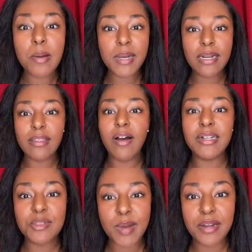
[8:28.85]
I'm going to
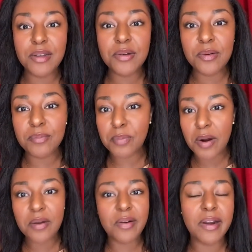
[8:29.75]
launch my new
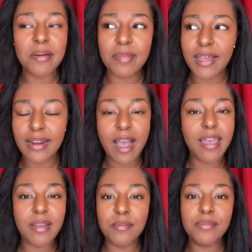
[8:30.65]
program that
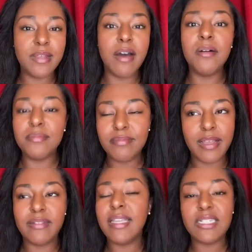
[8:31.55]

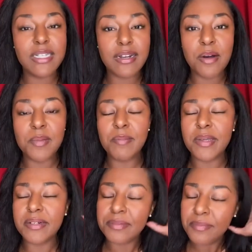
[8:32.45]
she had helped me
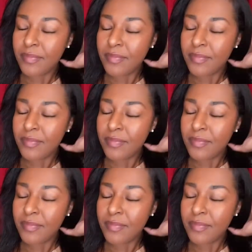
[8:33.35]
build.